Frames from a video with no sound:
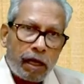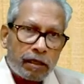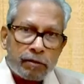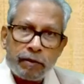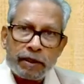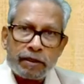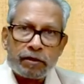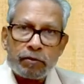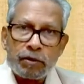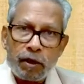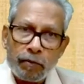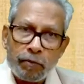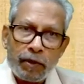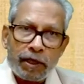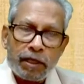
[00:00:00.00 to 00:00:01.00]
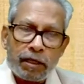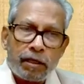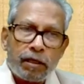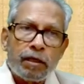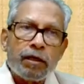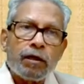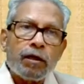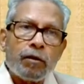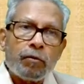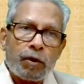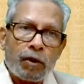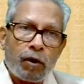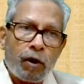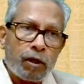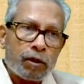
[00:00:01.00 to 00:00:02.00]
aspect of the company,
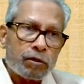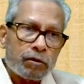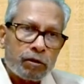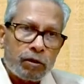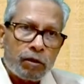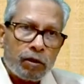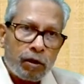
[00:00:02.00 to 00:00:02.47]
because